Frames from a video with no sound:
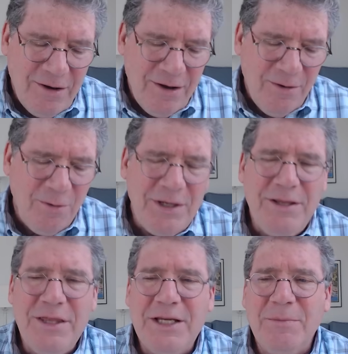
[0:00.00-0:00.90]
Well, what do
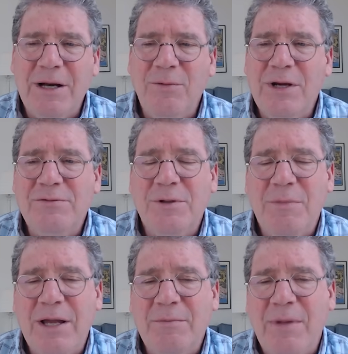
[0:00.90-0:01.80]
you think about ways we
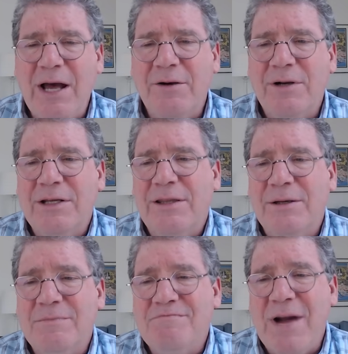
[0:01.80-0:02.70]
might moderate
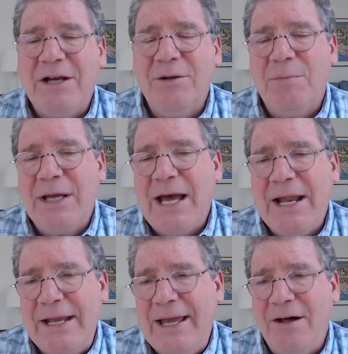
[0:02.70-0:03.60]
the
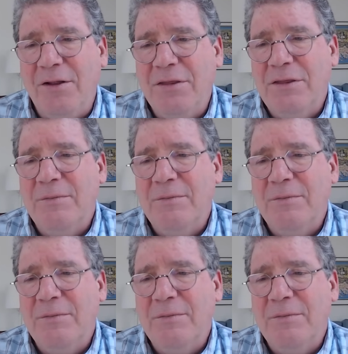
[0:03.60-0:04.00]
microbiota health?